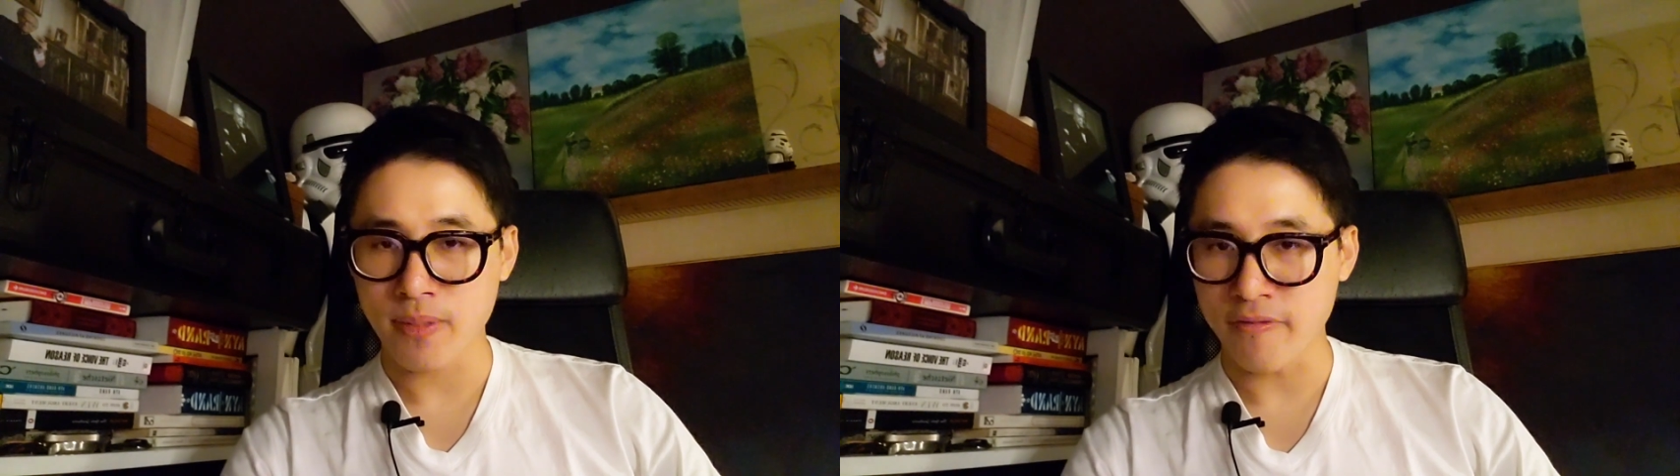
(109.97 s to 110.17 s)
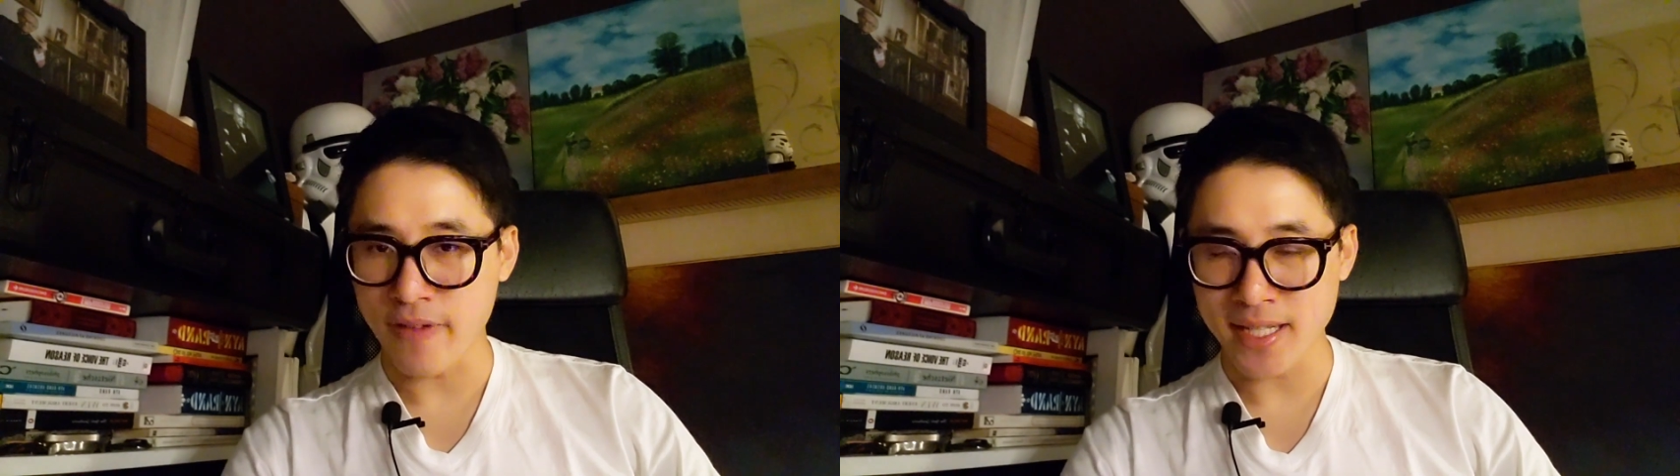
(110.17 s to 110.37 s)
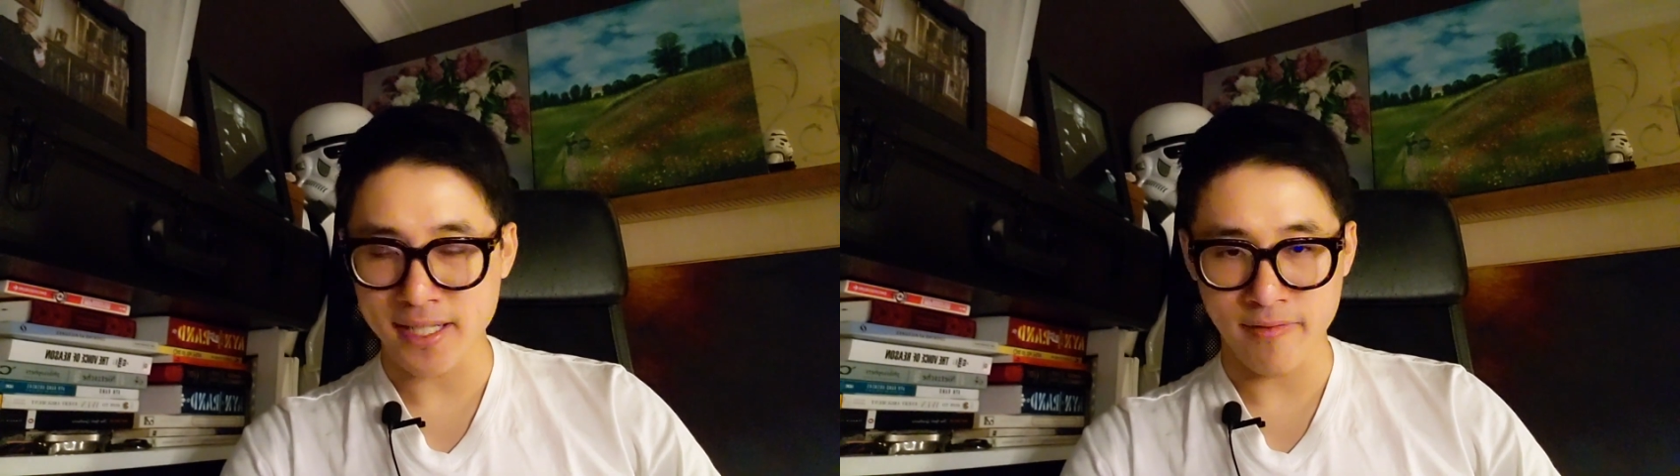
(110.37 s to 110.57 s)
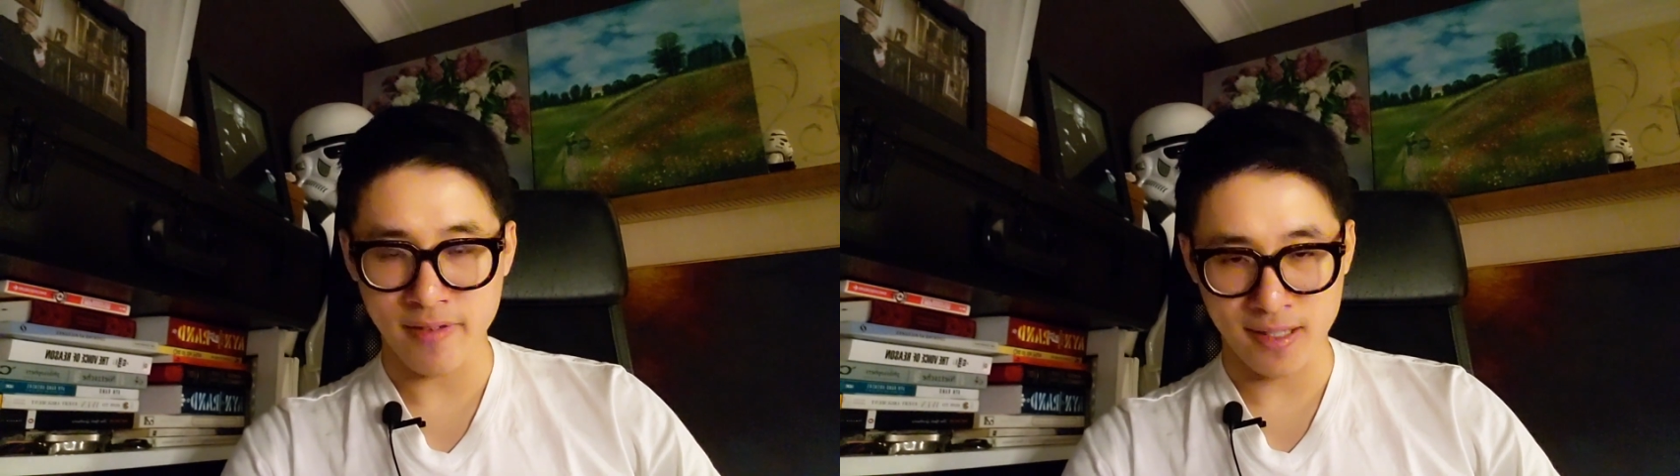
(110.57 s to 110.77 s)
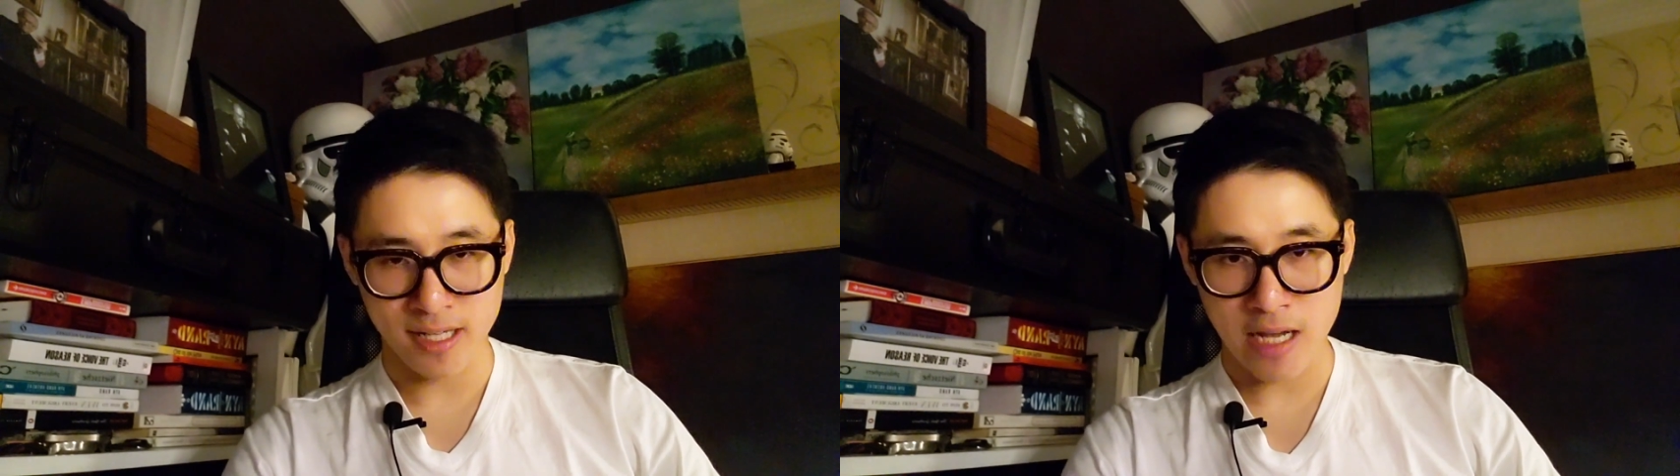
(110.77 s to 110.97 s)
pervasive
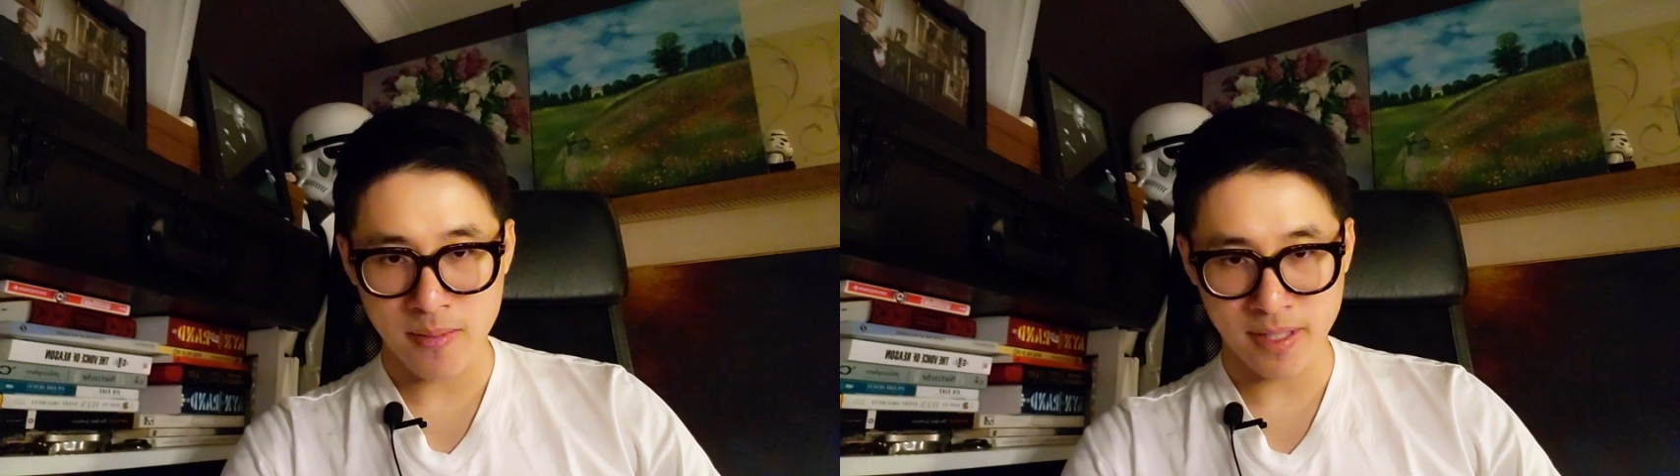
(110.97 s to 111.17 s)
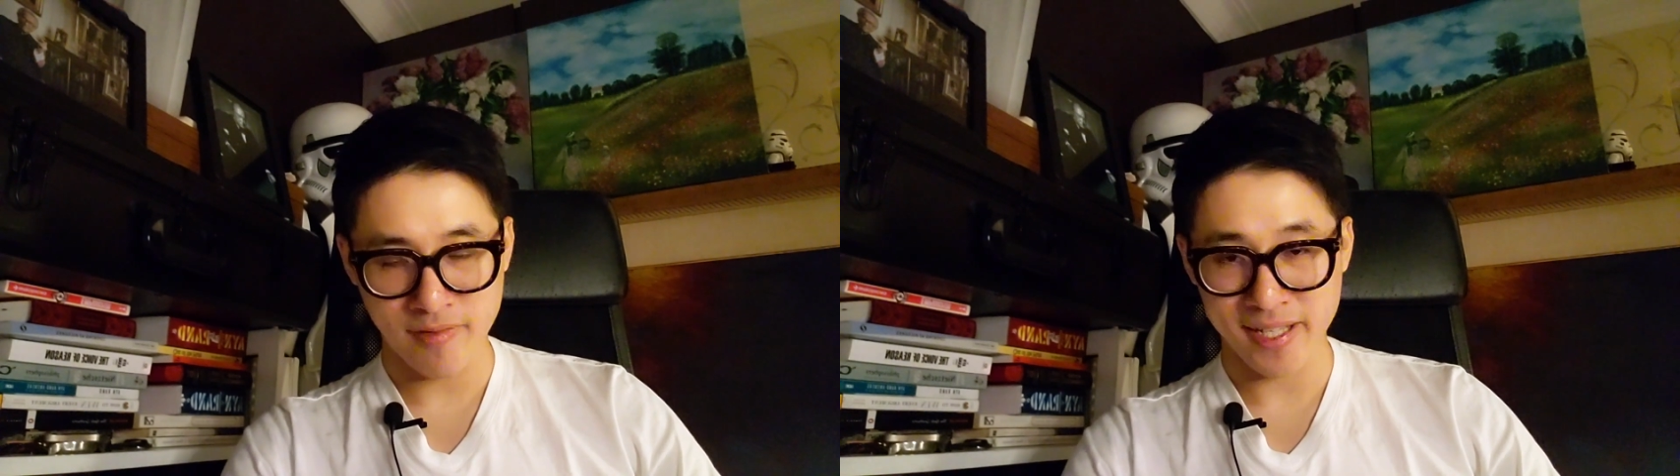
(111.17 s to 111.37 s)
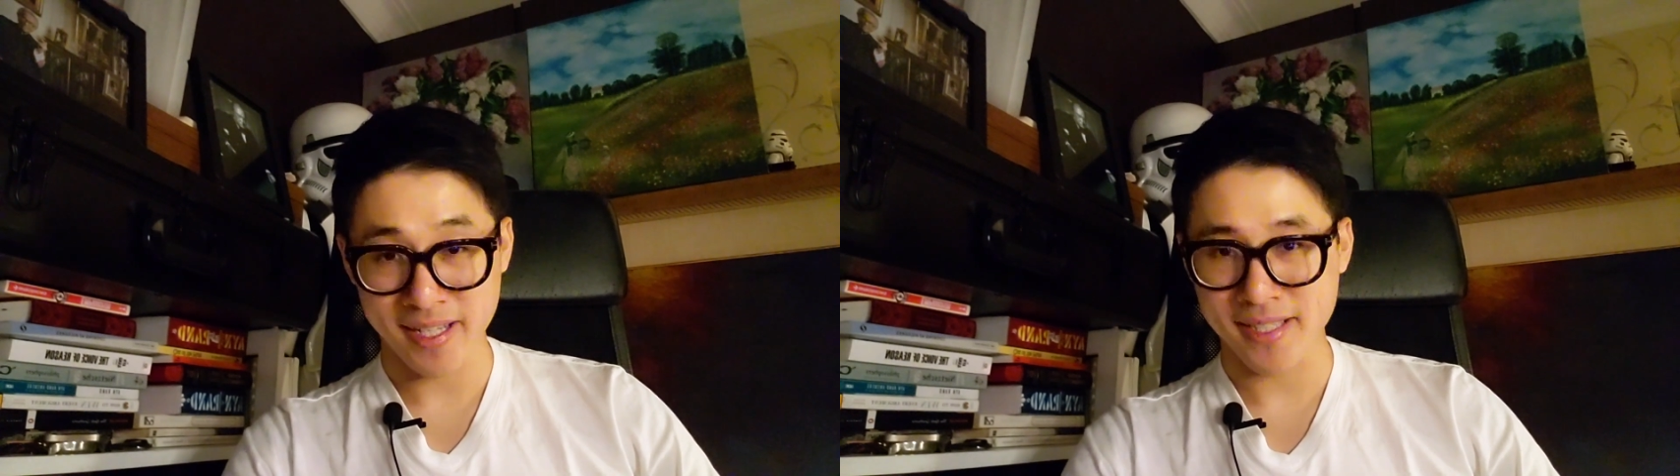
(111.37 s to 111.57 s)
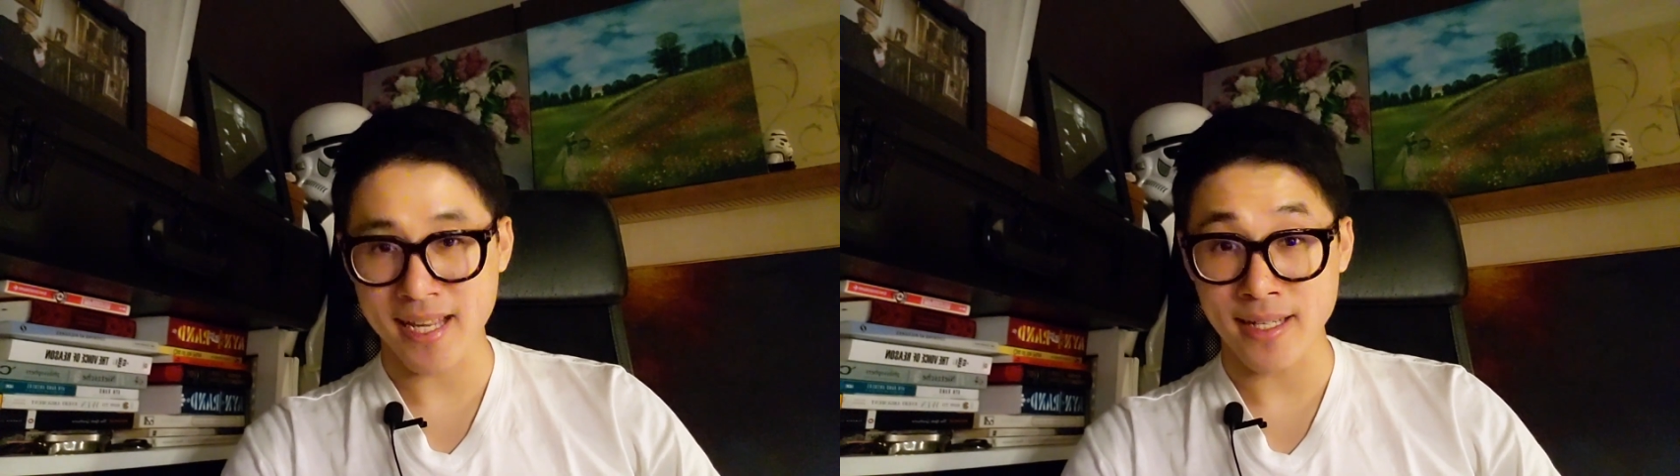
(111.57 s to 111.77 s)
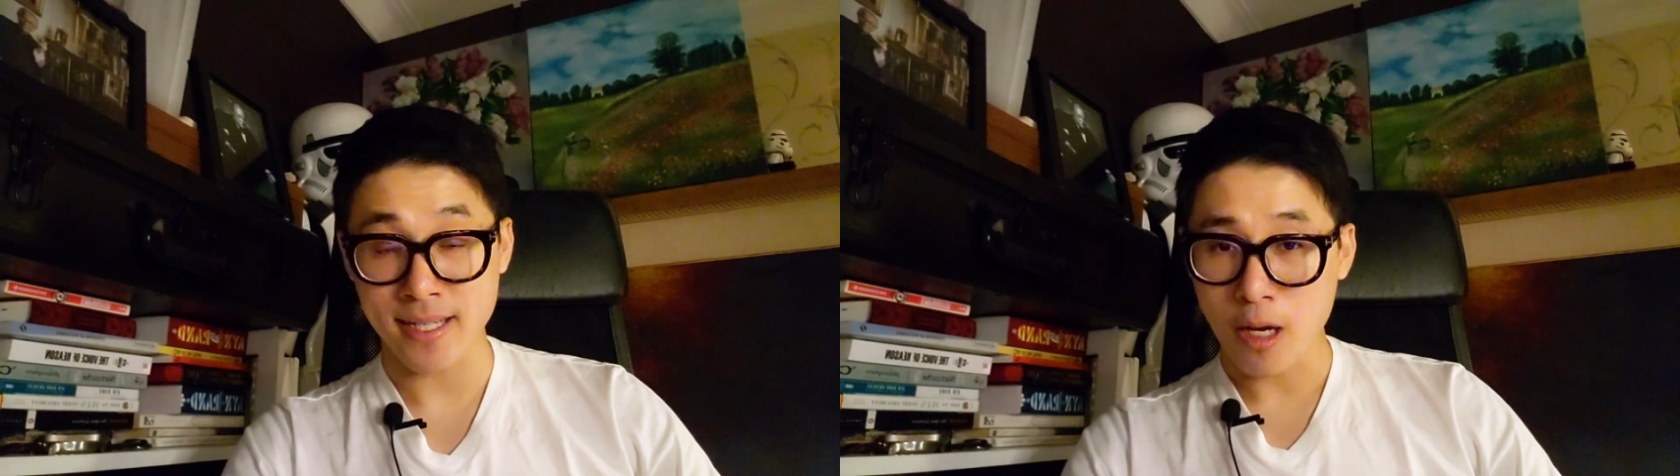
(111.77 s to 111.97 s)
in terms of its extent,